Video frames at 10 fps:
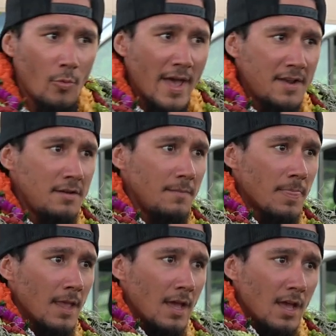when,
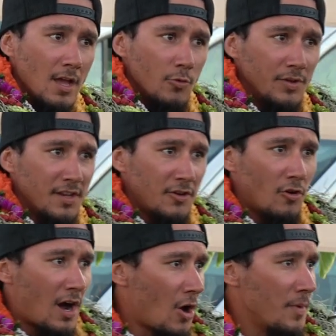we didn't
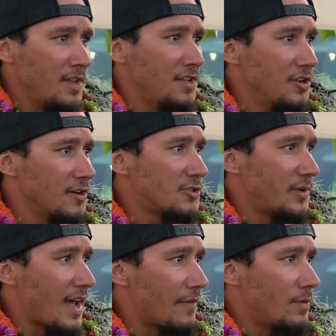know how many years
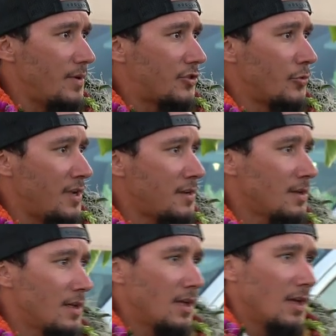we'd have in between,